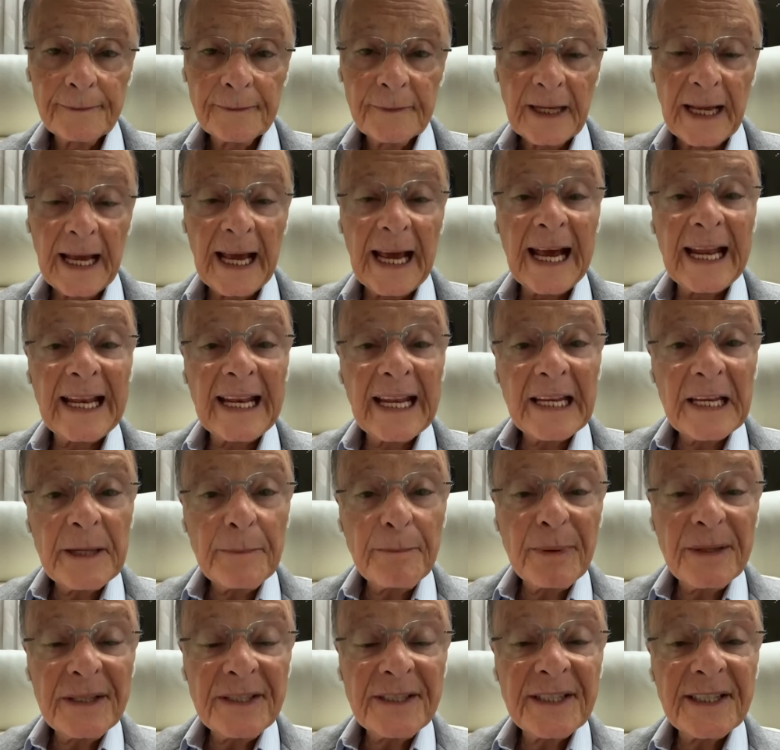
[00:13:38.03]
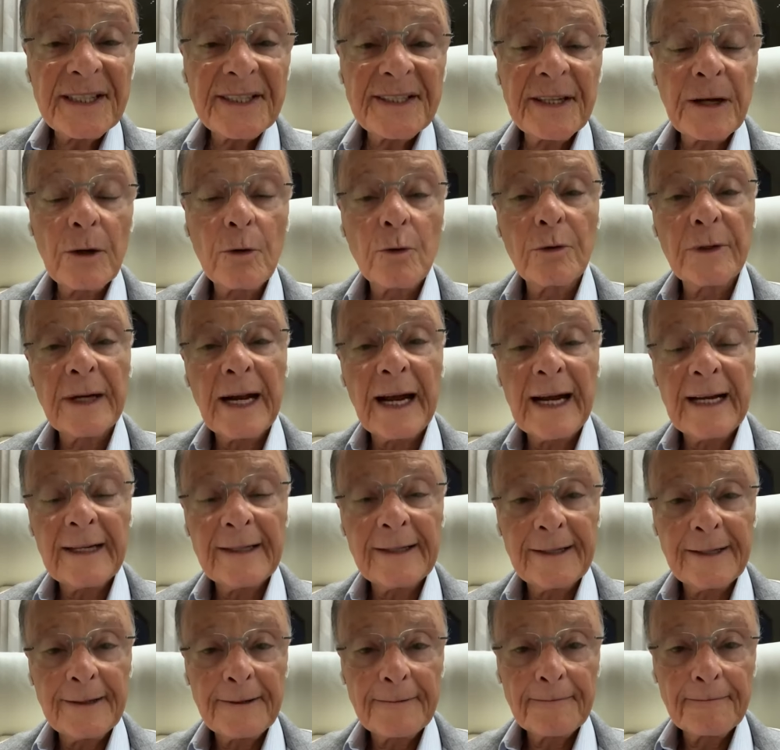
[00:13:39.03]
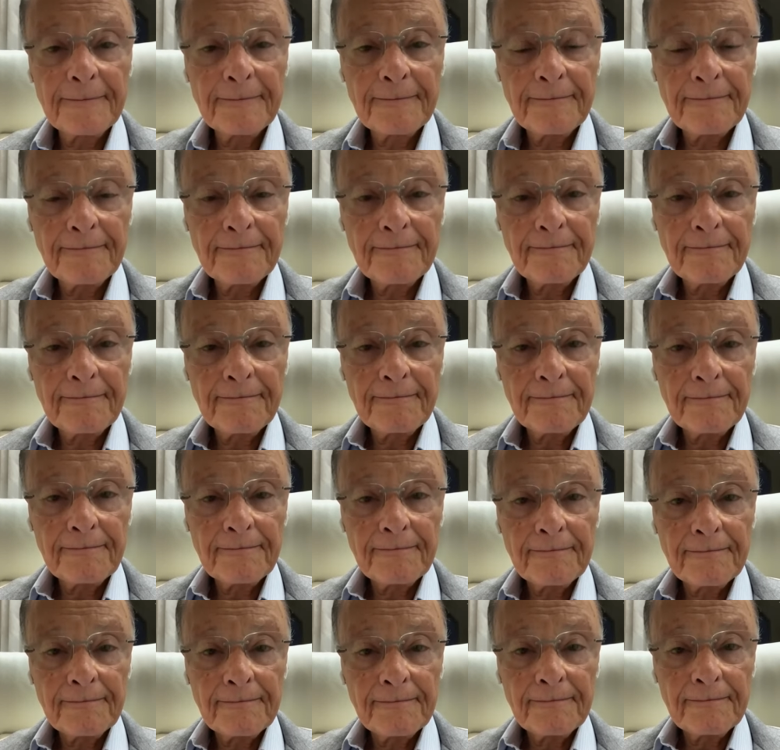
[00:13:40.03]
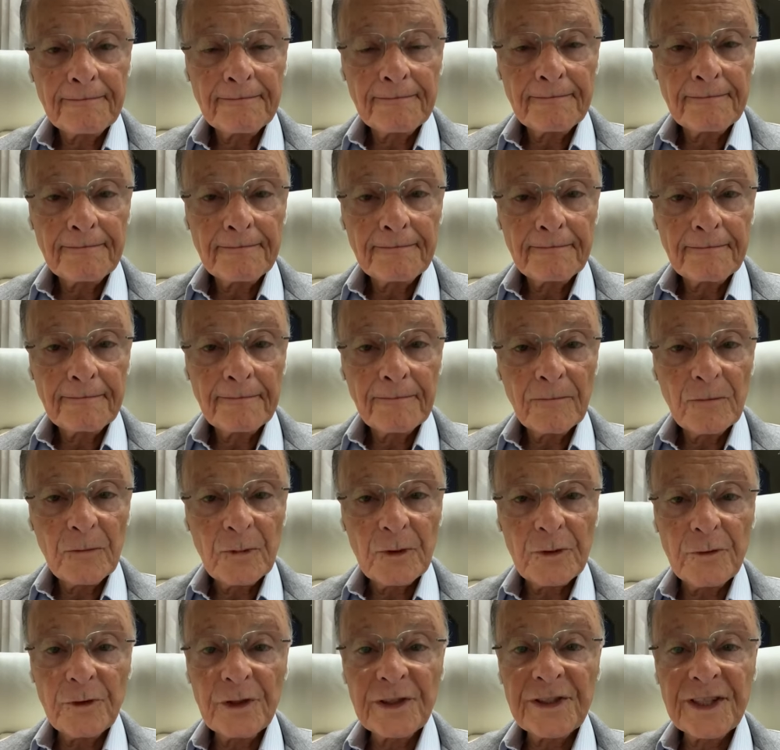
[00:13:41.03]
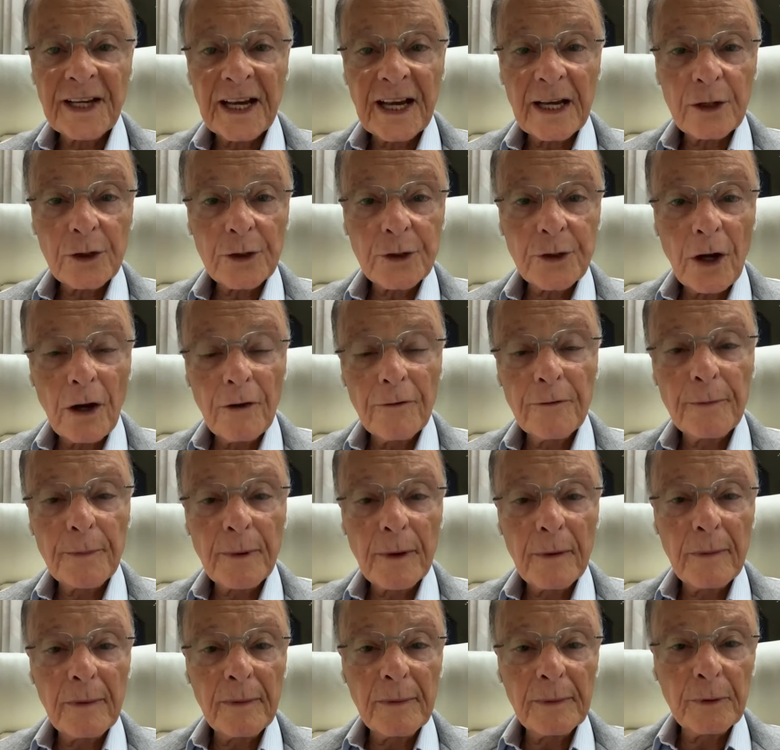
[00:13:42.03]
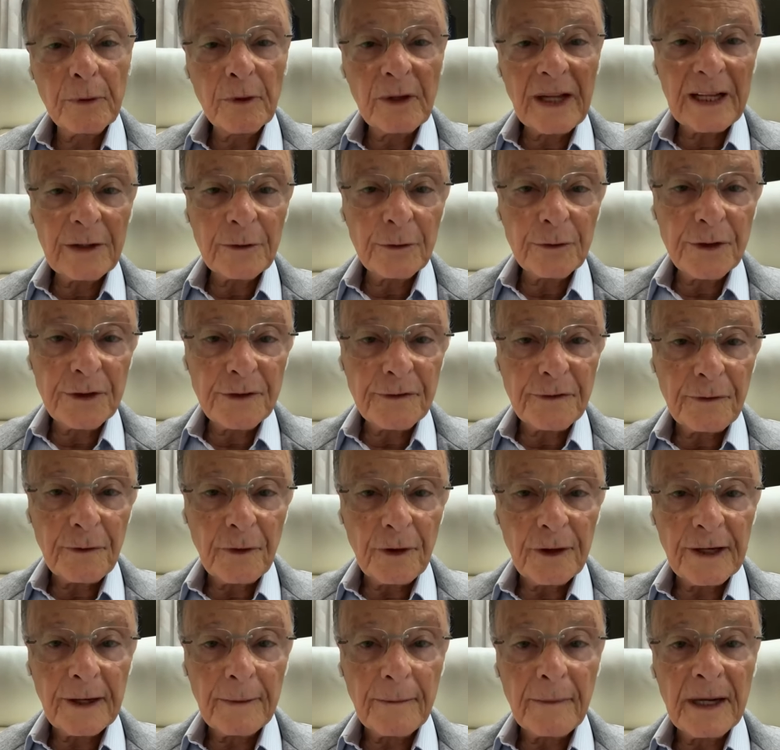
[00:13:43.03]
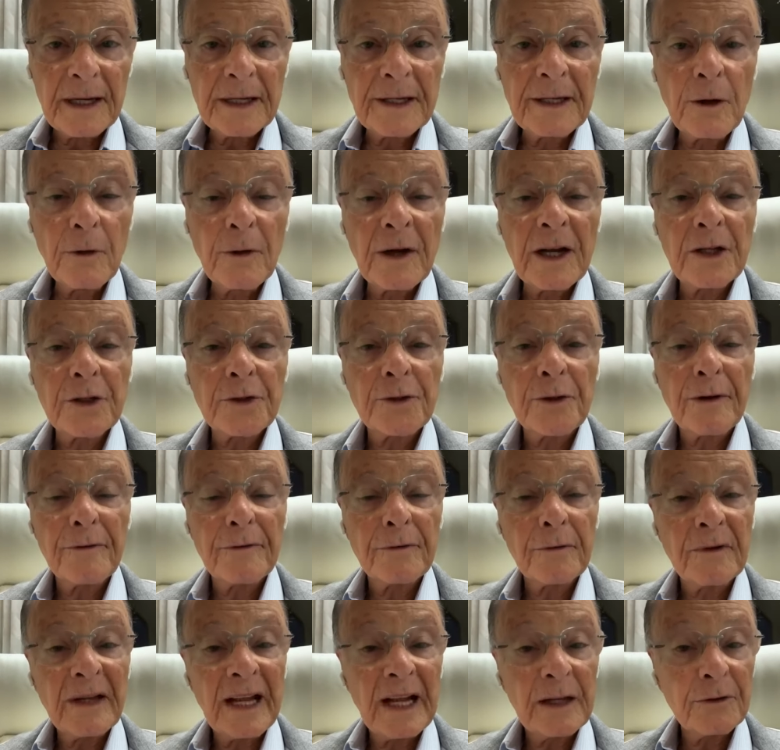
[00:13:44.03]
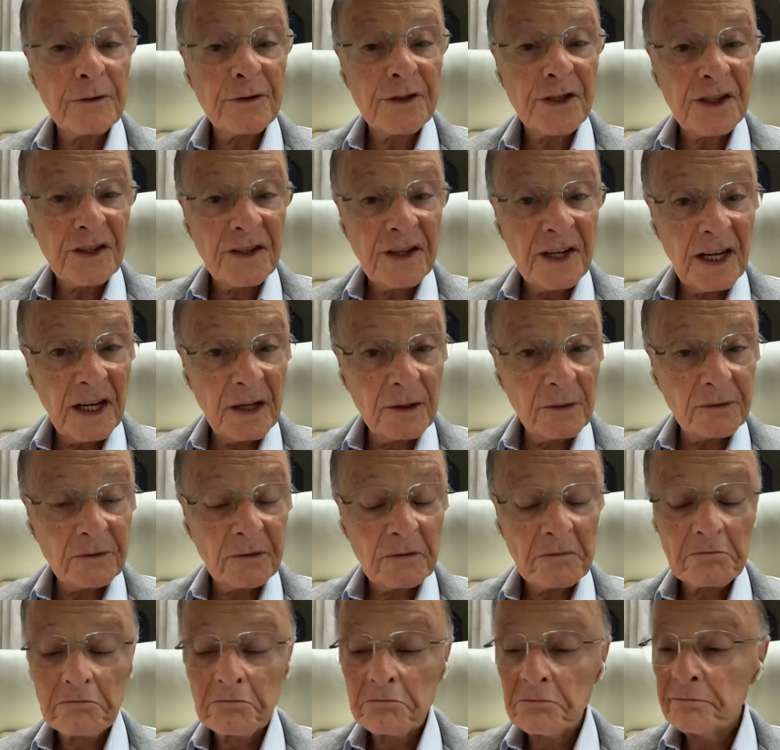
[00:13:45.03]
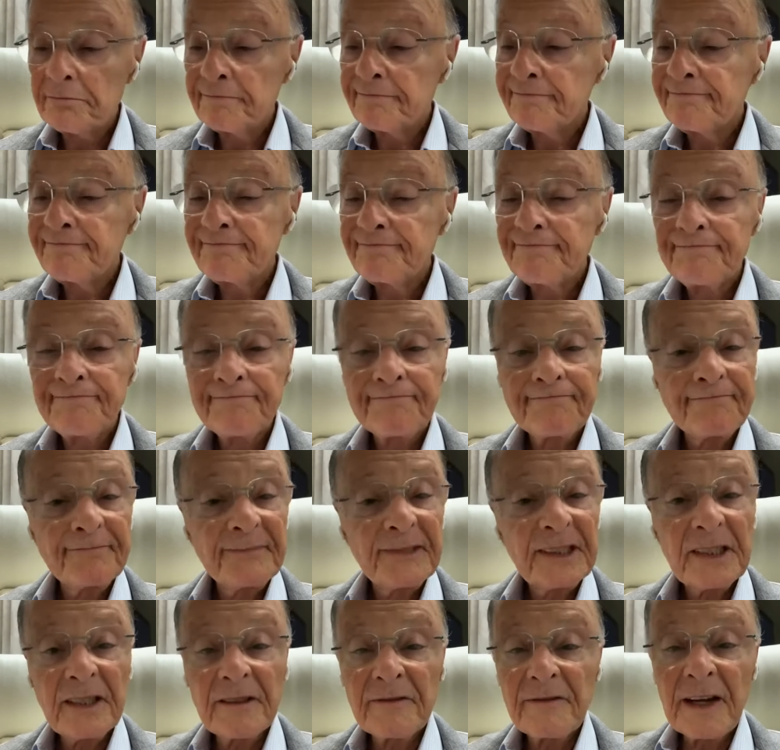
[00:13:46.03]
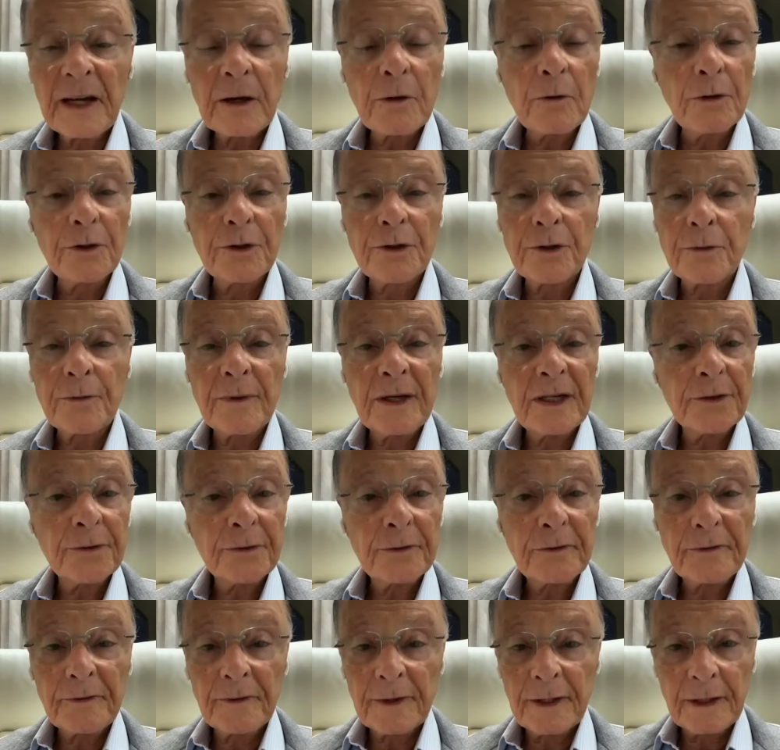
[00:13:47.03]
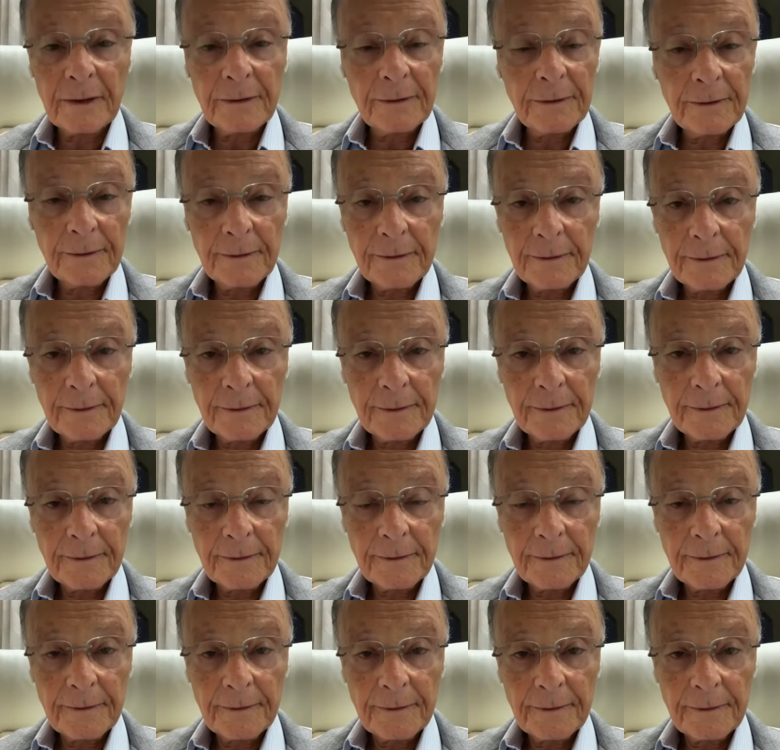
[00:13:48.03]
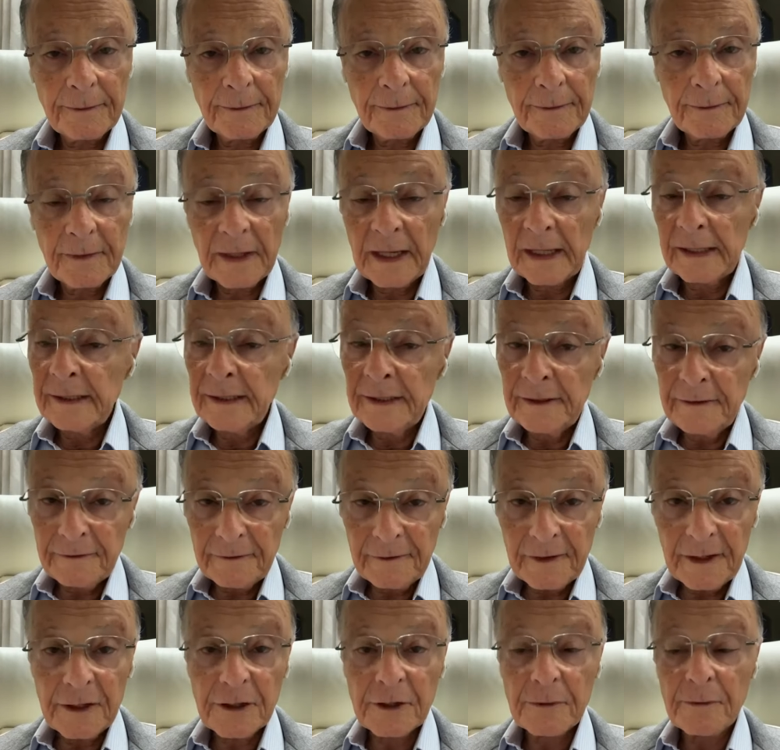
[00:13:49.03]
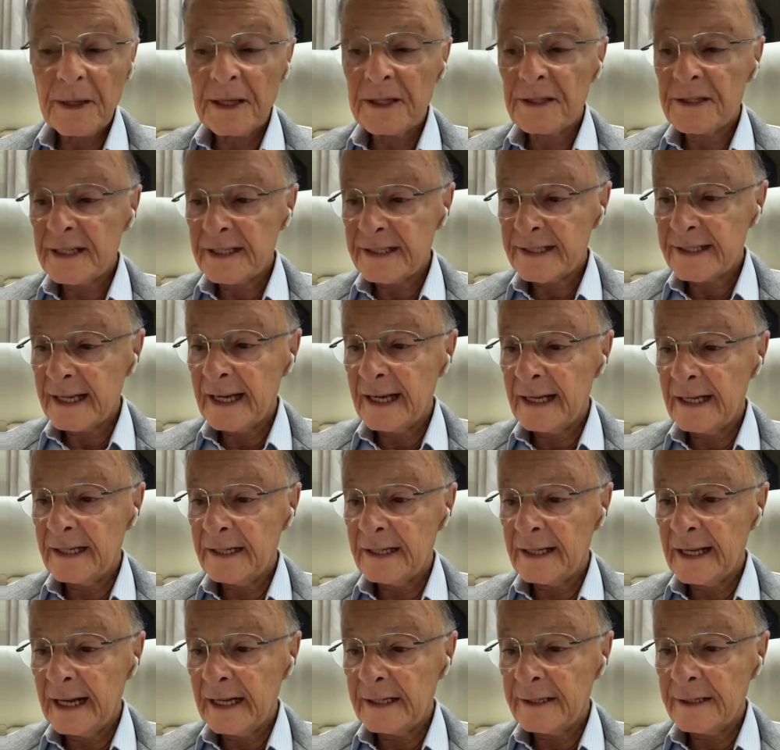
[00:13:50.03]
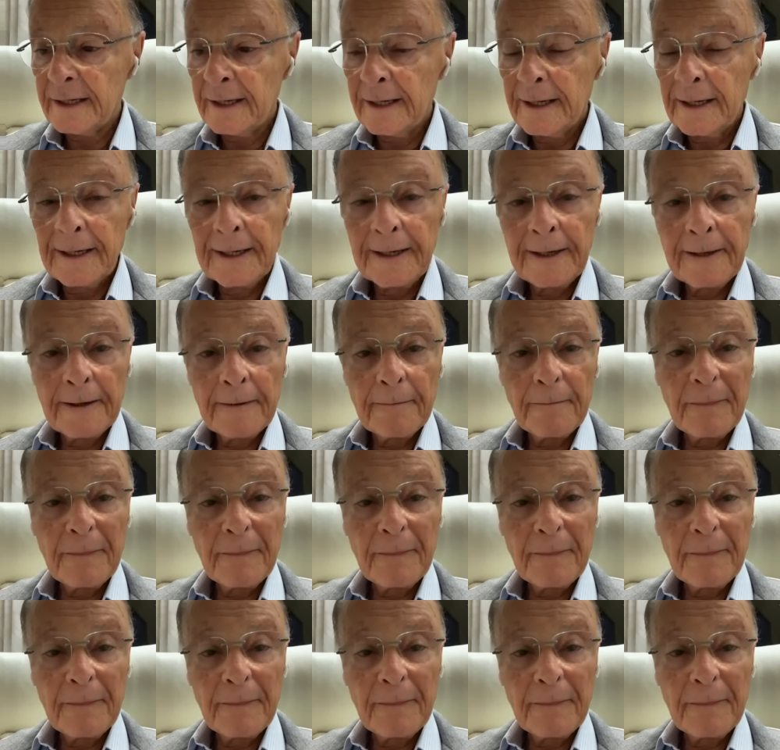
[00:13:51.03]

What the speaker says: It's your soul that needs healing. If you resolve the problem on the outside, but you don't resolve it on the inside, you are going to continue to suffer. Unfortunately, that's the reality.